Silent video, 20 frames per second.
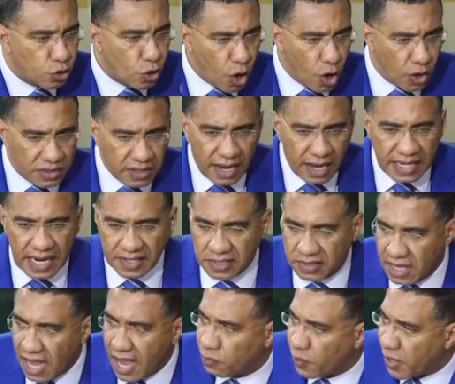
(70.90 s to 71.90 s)
state, viewers and
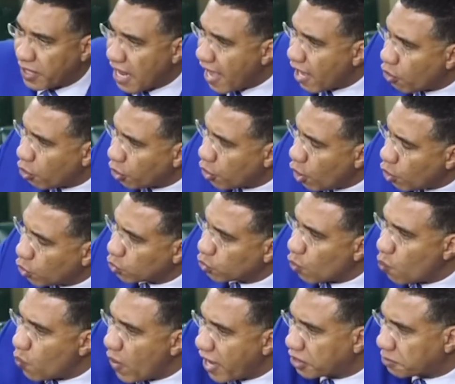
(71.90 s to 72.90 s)
subscribers. And just to
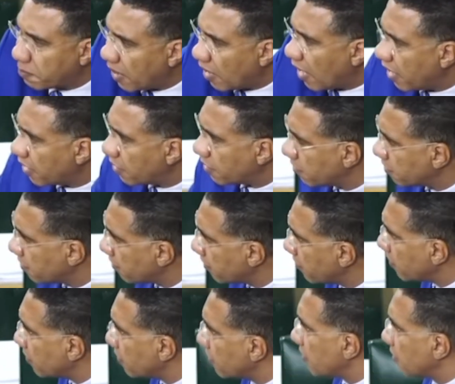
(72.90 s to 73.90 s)
kind of add
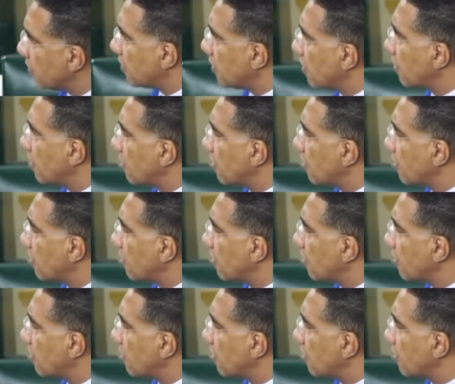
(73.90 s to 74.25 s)
to our